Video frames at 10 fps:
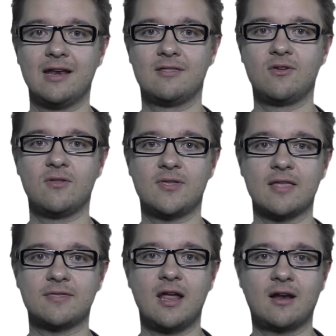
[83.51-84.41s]
and it turns
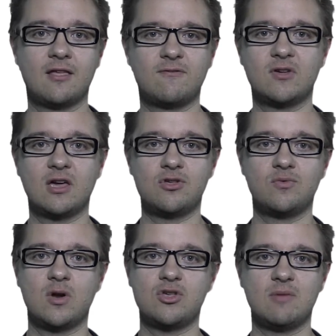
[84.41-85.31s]
out that our
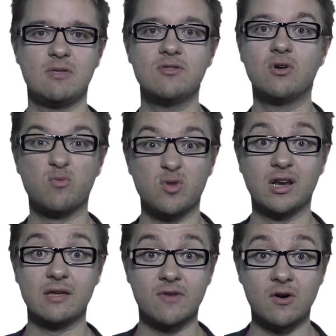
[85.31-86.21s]
classification regime is not
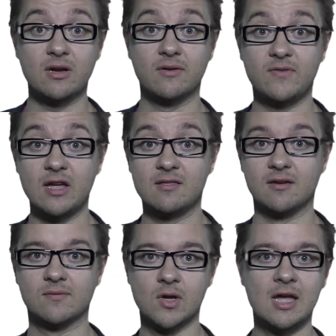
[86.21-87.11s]
really very
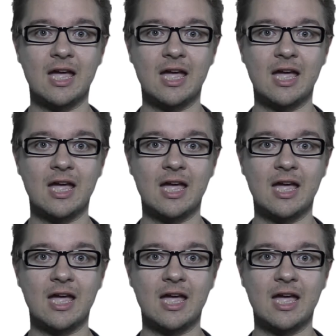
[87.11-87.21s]
effective.